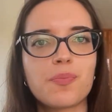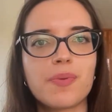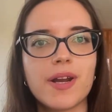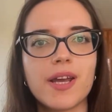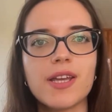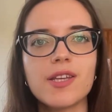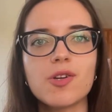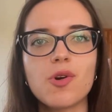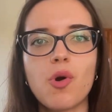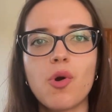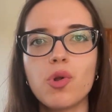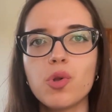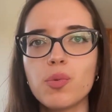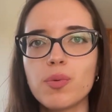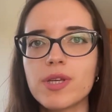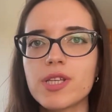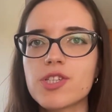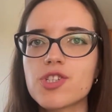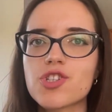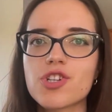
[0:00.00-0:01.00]
brain
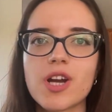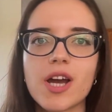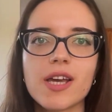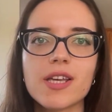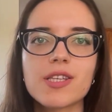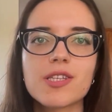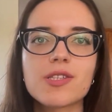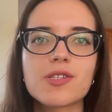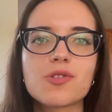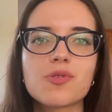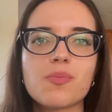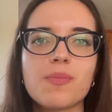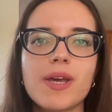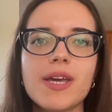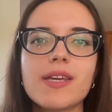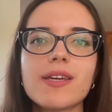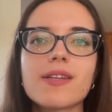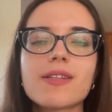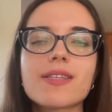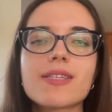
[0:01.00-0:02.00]
always tries to
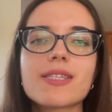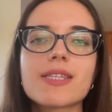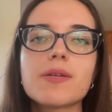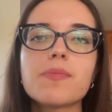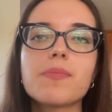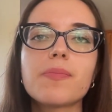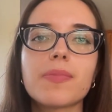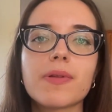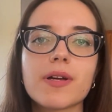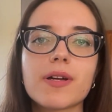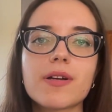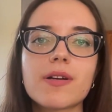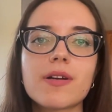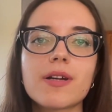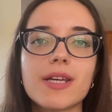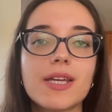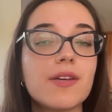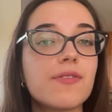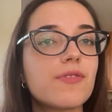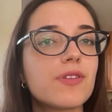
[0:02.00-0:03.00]
make it simpler
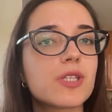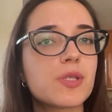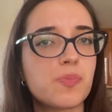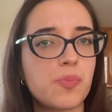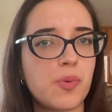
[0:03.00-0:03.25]
if it's